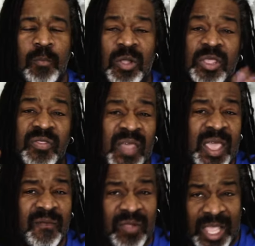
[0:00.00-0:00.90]
When you
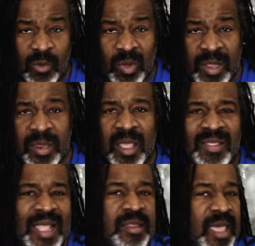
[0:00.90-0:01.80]
think of liquids,
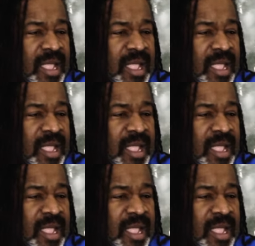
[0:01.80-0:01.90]
that's